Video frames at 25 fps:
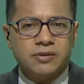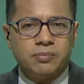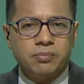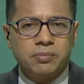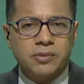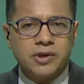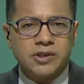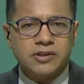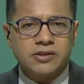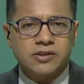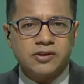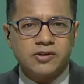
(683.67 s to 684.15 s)

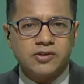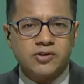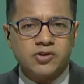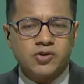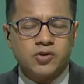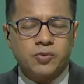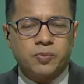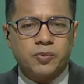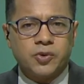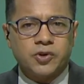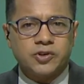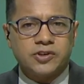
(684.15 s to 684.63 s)
measures
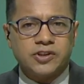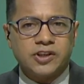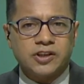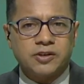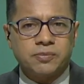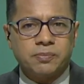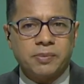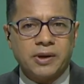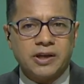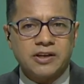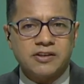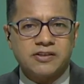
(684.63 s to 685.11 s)
to
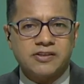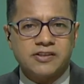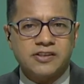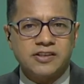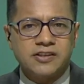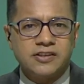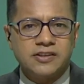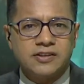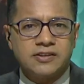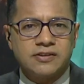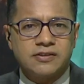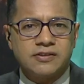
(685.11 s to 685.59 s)
protect
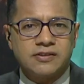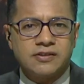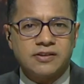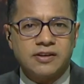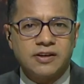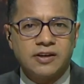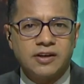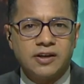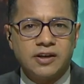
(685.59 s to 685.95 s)
Palestinians